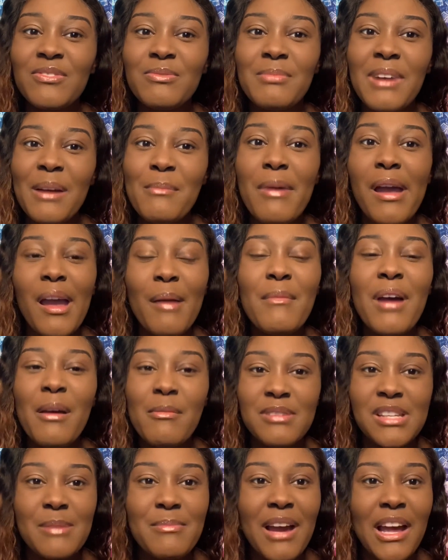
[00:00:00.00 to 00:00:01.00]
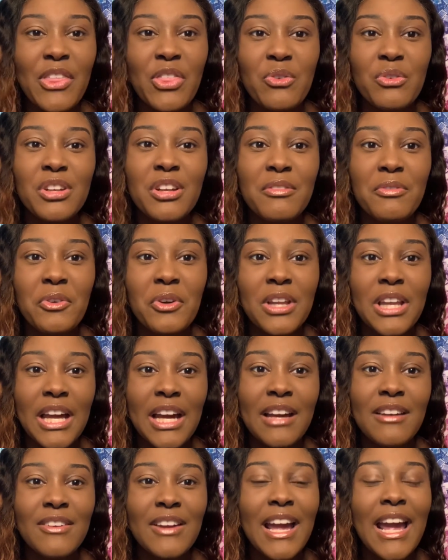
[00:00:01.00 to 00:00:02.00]
I would say about 3 or 4
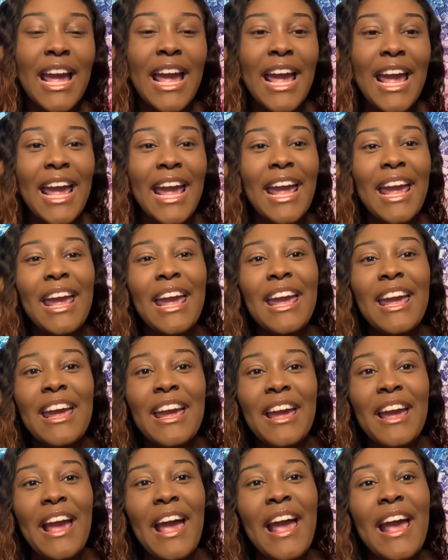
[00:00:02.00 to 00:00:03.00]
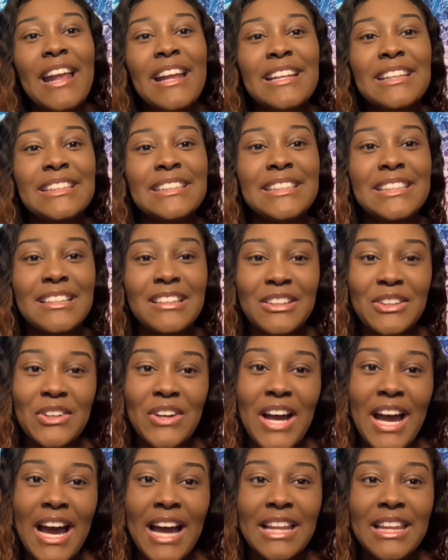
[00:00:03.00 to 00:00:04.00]
left. And to
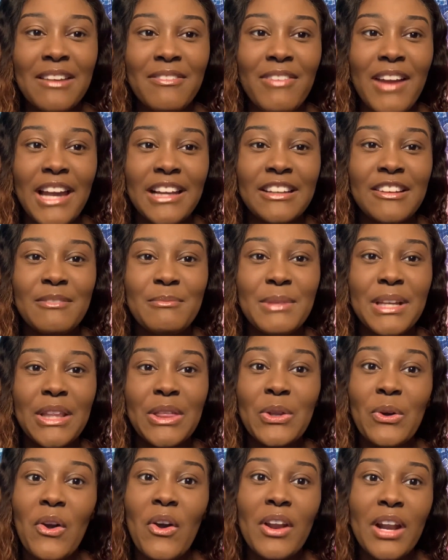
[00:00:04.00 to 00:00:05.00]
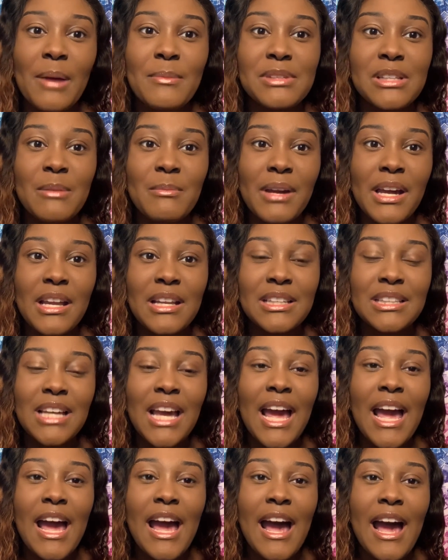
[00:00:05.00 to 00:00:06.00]
hide the fact of me throwing up so much,
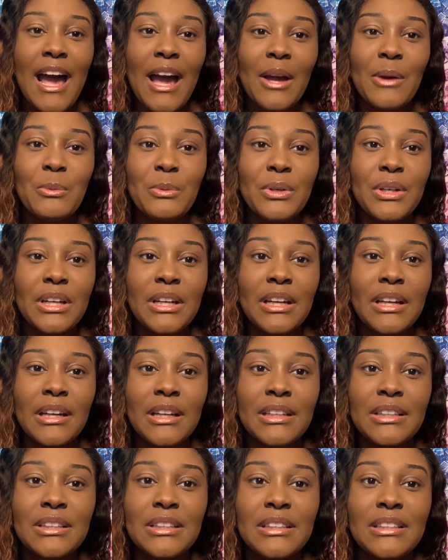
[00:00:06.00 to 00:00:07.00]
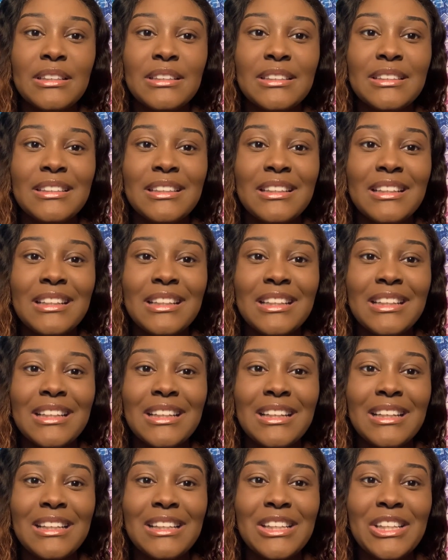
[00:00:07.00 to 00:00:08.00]
I would
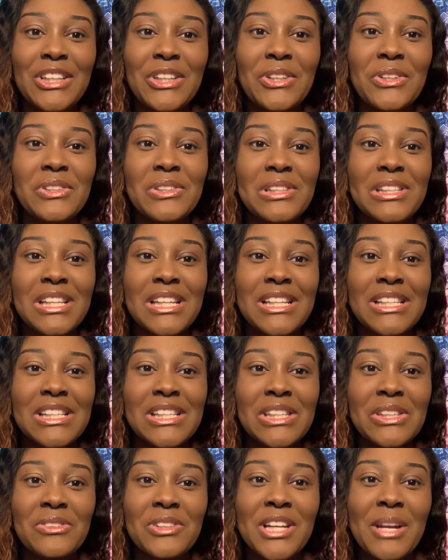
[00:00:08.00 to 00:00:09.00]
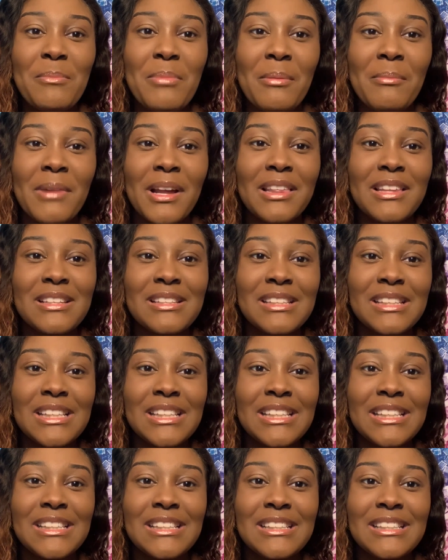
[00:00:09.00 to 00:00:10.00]
use these 3
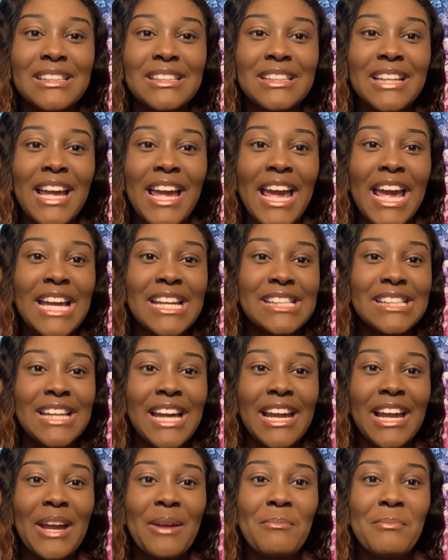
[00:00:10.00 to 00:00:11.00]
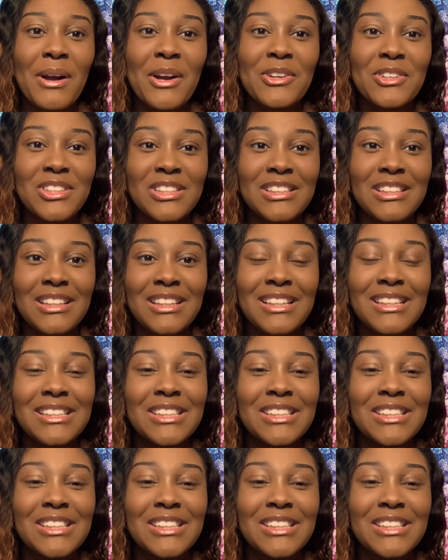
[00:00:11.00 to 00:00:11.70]
promethazines as like emergency.